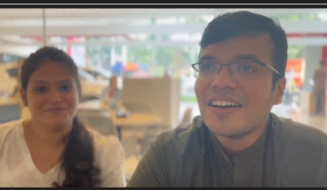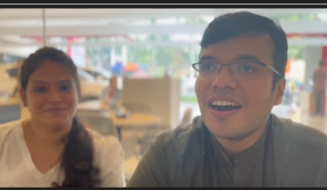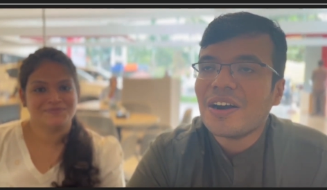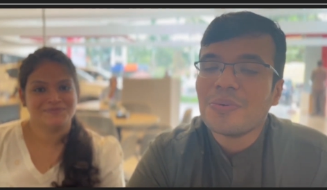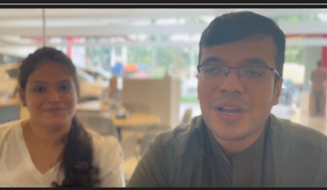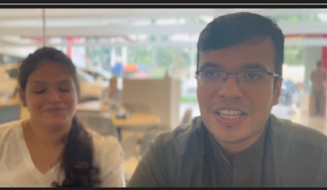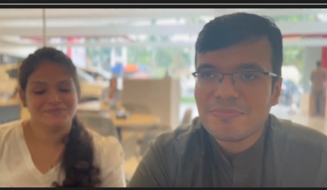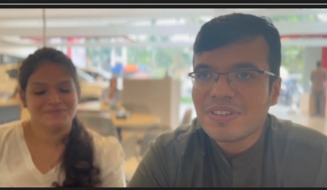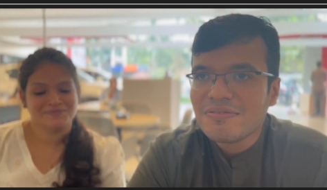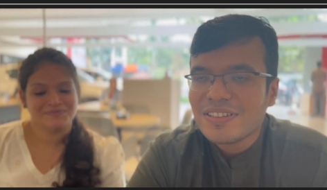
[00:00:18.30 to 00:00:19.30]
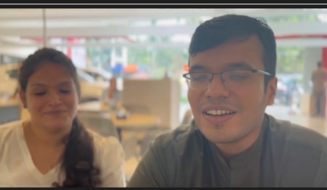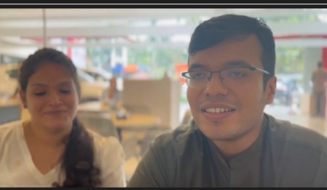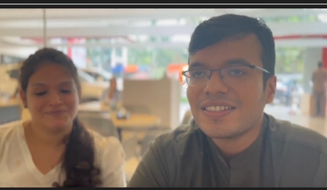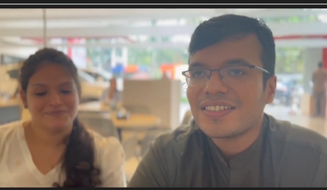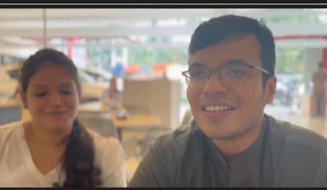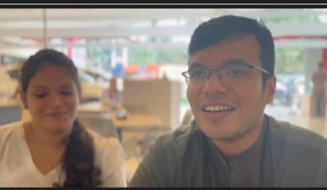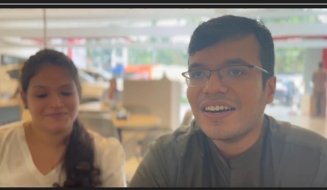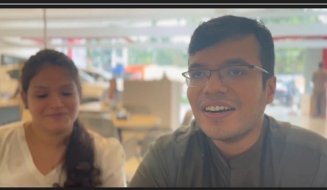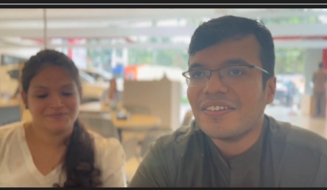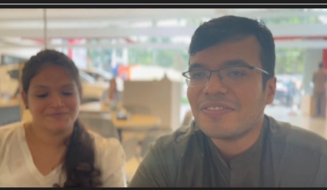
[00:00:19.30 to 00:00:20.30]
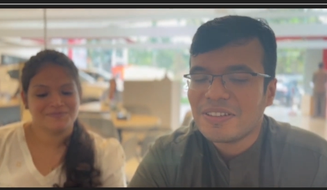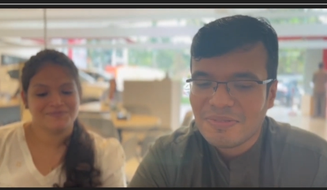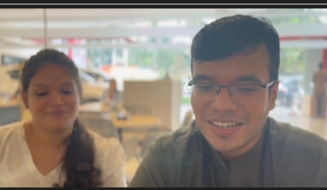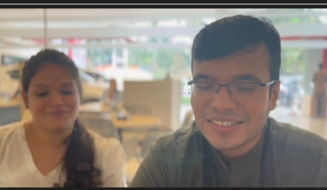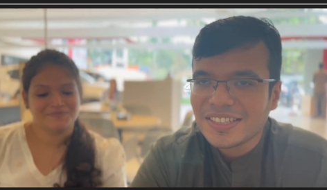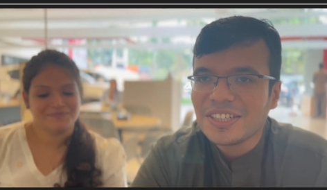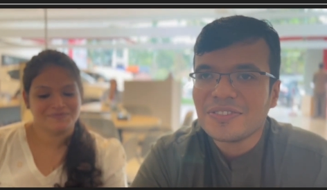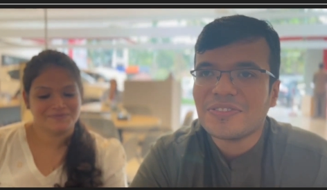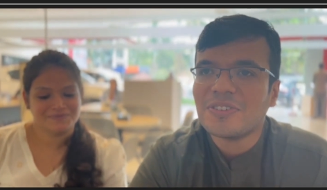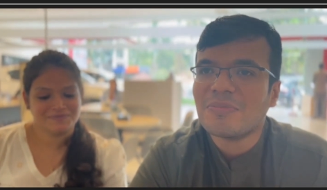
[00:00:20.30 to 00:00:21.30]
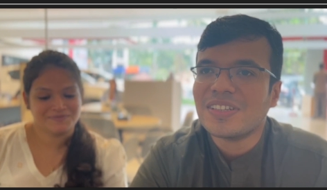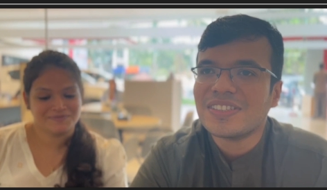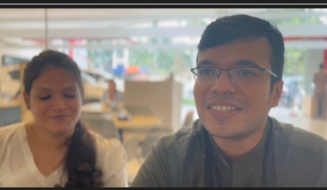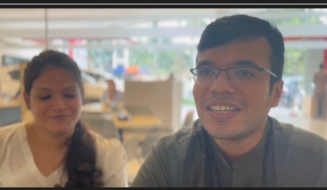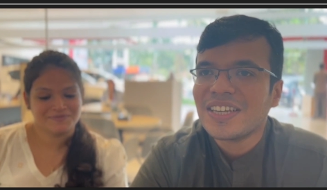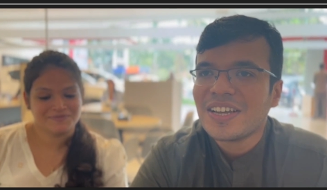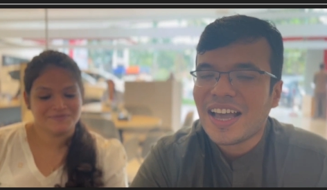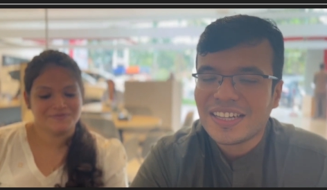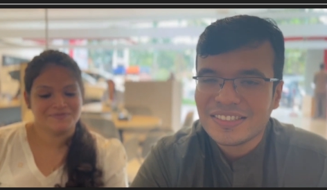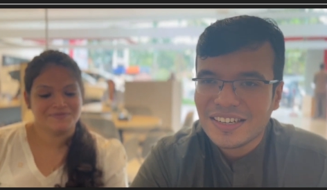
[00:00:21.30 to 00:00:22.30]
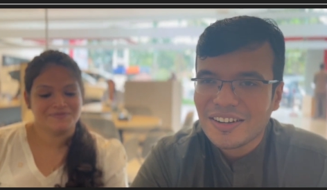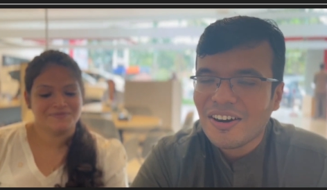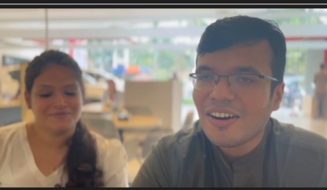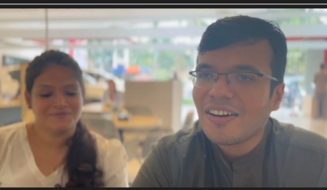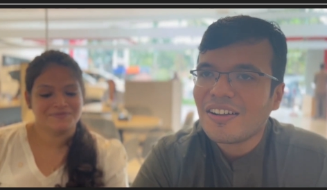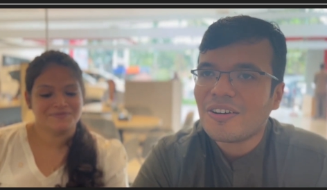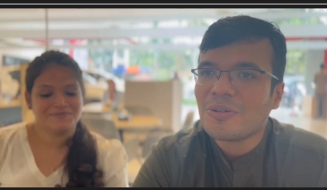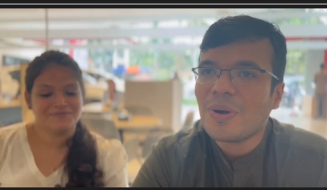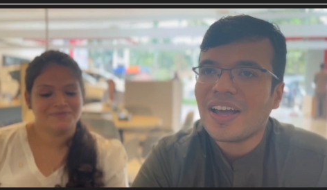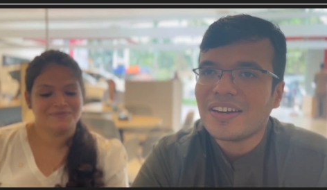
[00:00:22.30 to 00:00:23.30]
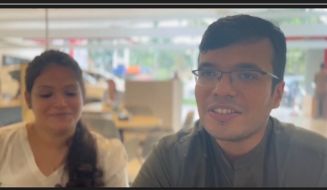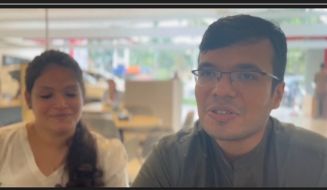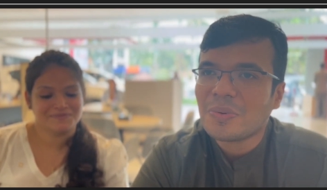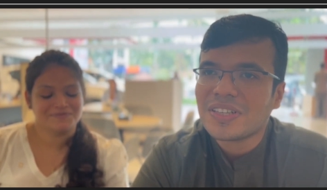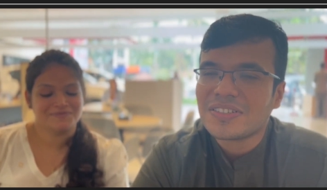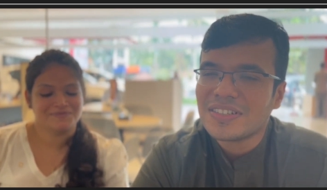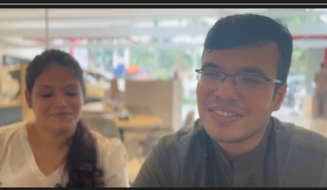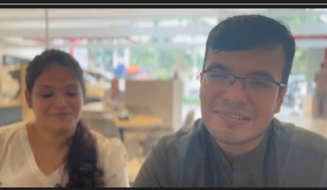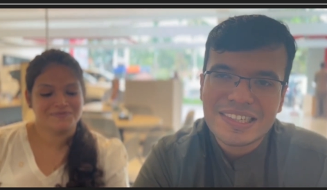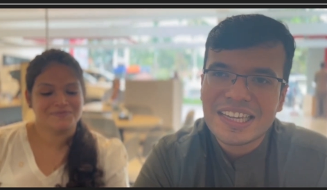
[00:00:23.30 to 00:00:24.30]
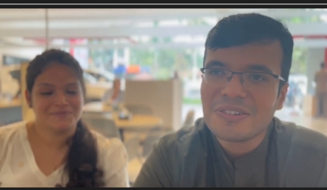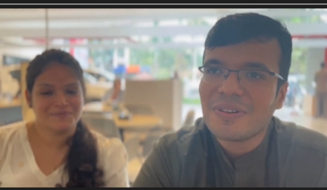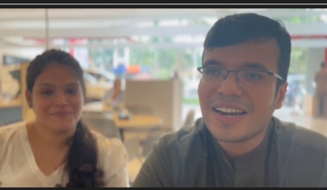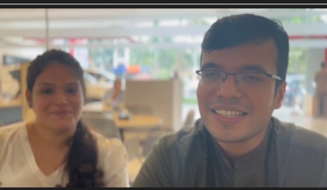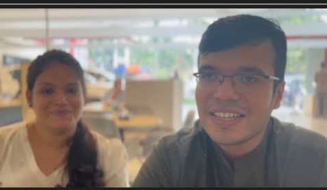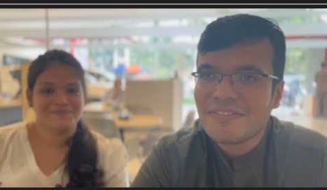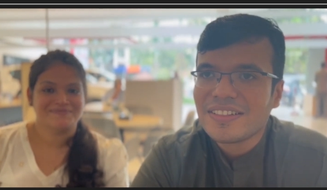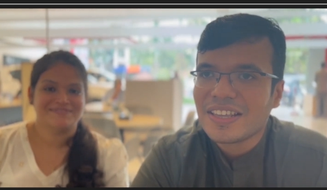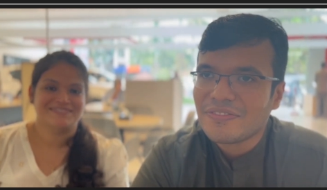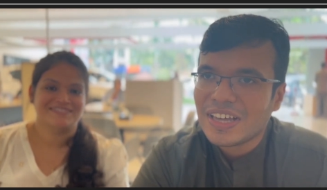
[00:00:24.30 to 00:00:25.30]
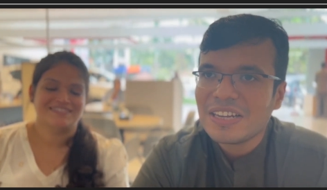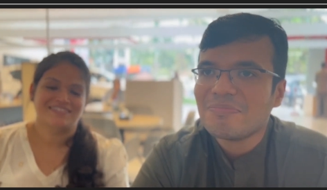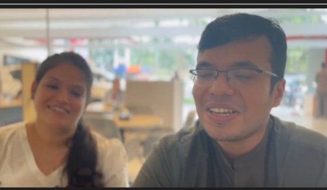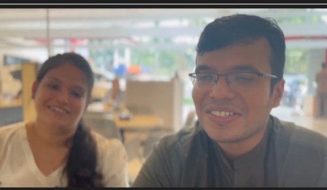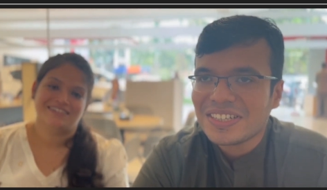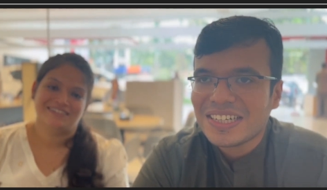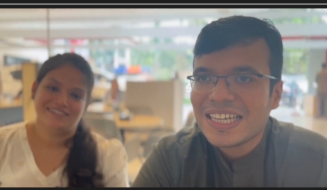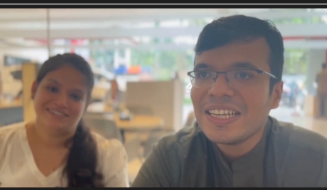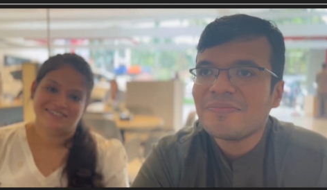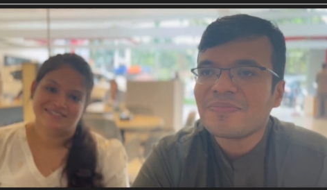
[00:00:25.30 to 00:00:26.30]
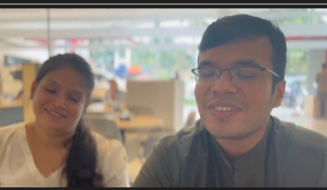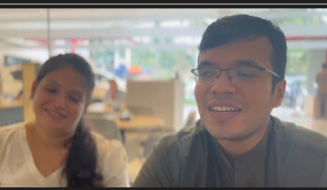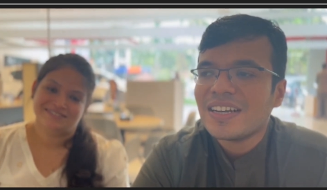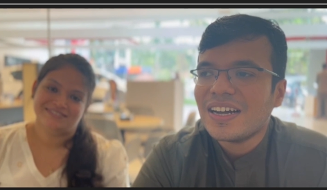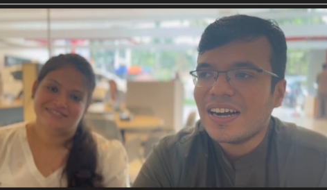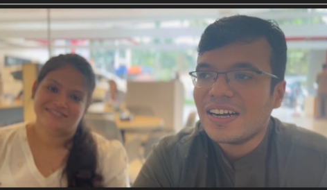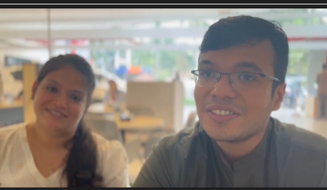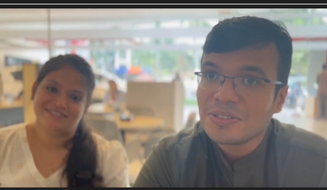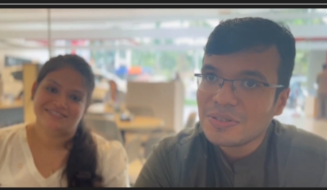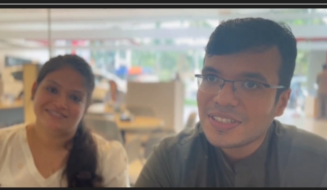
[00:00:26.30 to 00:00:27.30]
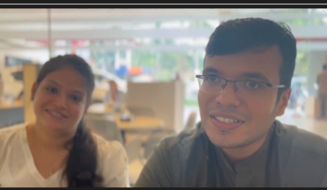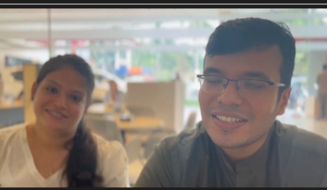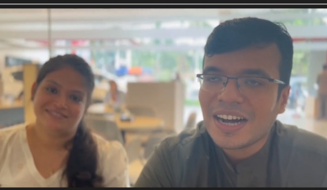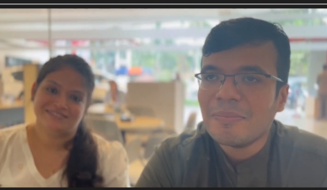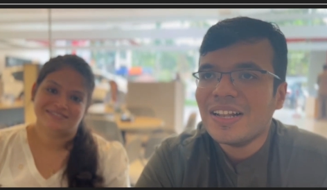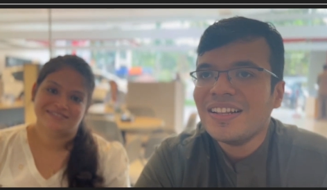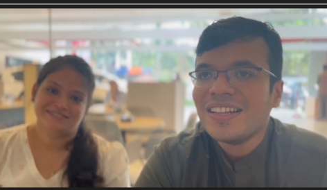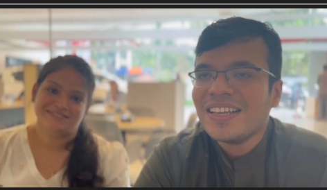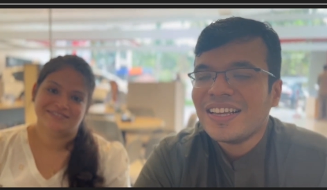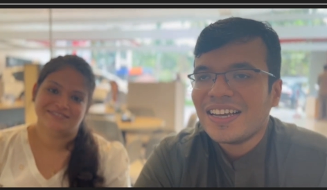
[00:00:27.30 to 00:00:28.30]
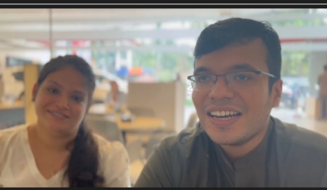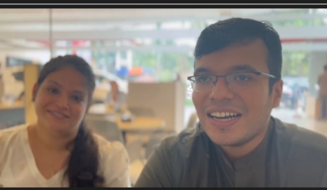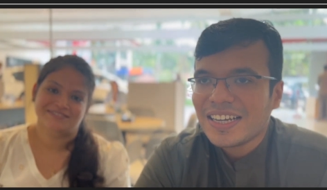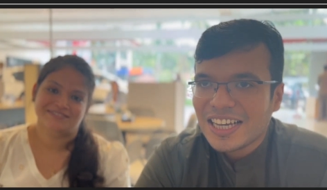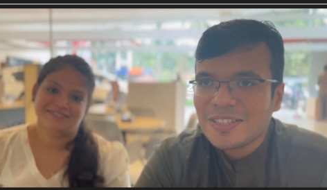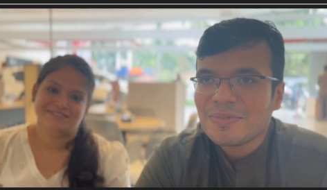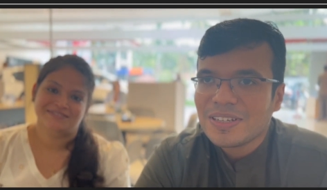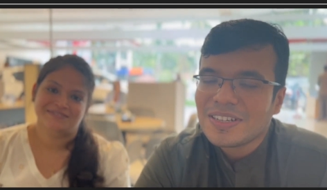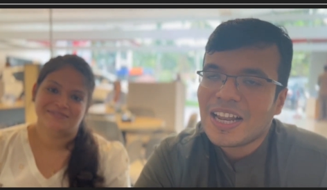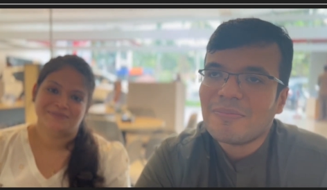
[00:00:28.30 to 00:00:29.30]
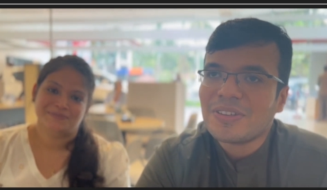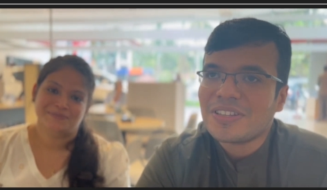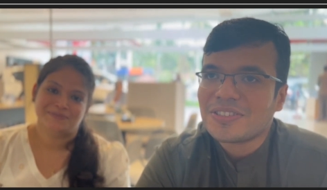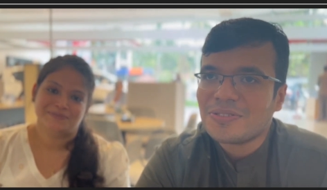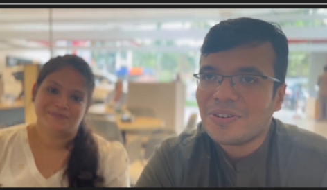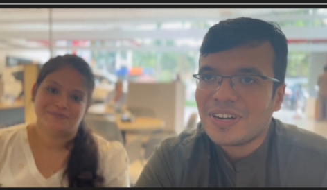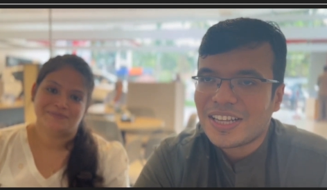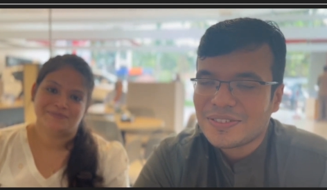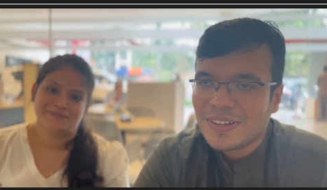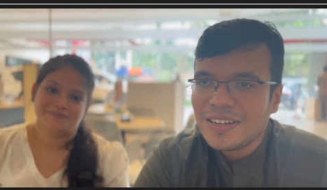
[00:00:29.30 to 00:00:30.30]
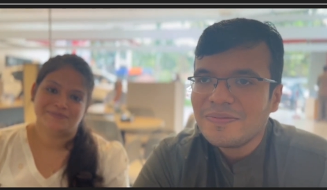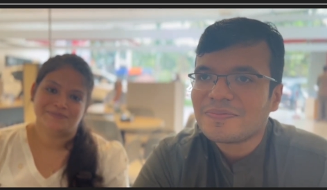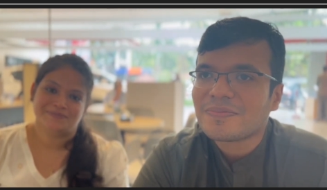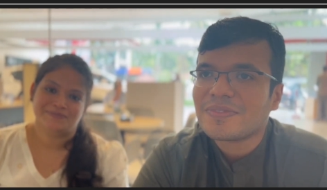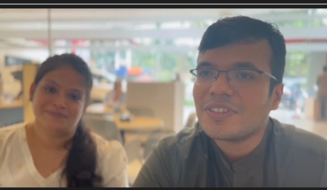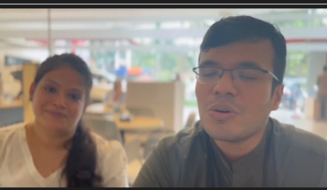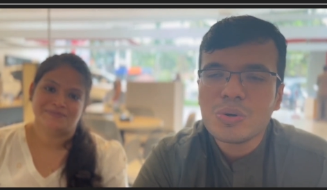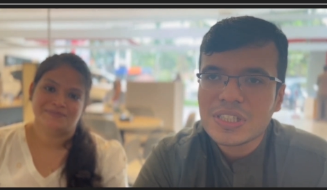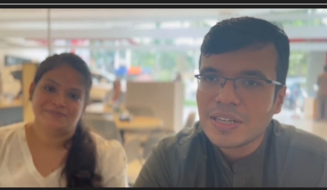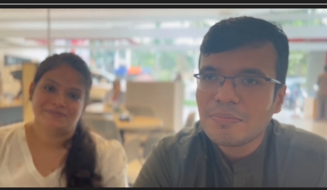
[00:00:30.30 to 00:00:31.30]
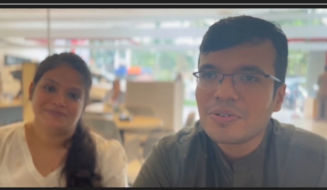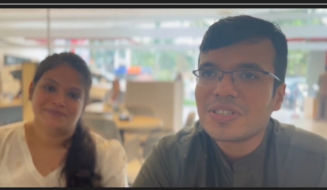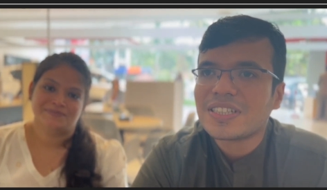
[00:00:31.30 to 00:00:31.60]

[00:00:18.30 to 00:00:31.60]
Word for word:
Speaker 1: uh, who has been with us uh, for the past three to four months, answering all our queries, questions, re-inquiries, everything very patiently. Uh, so is Amil. Uh, he has been helping us throughout as well. And the whole support